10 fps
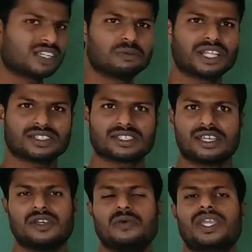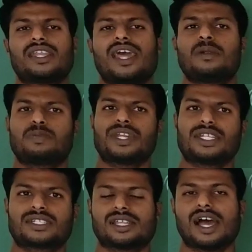return means we cannot
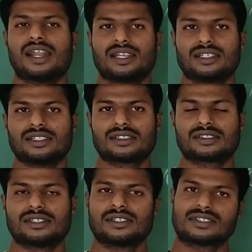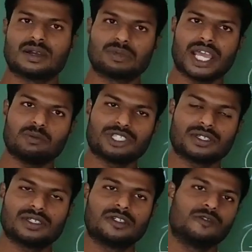predict our returns.
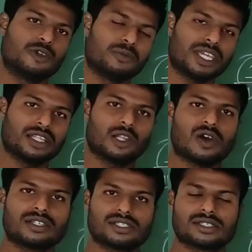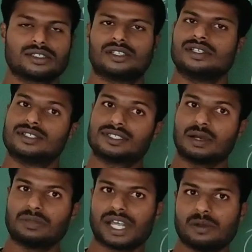Sometimes we may get loss,
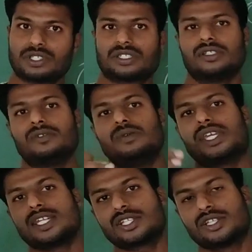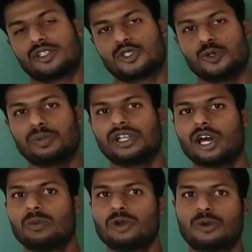sometimes we get
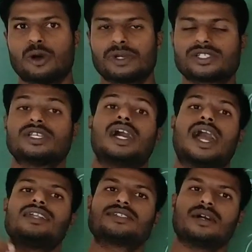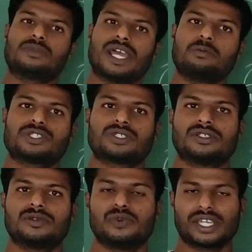supernormal profits, and sometimes
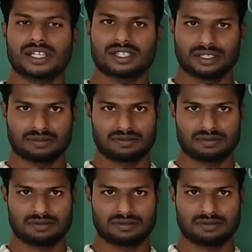we get